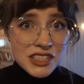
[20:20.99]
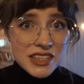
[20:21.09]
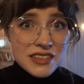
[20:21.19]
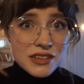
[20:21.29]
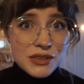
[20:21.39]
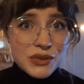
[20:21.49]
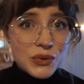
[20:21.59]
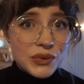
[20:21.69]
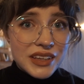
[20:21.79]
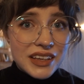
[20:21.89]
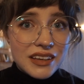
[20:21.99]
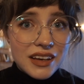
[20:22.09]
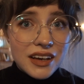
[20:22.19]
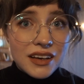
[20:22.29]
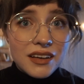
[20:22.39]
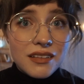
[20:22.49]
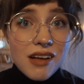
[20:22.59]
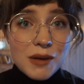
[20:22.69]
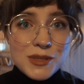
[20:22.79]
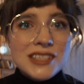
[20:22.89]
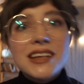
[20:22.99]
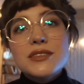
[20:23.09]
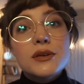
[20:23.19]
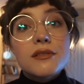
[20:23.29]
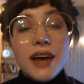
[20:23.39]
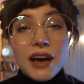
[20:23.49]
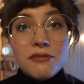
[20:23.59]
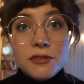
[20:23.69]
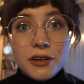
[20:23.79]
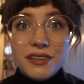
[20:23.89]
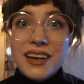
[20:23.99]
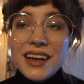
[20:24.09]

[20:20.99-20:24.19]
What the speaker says: These are the only option I sort of have for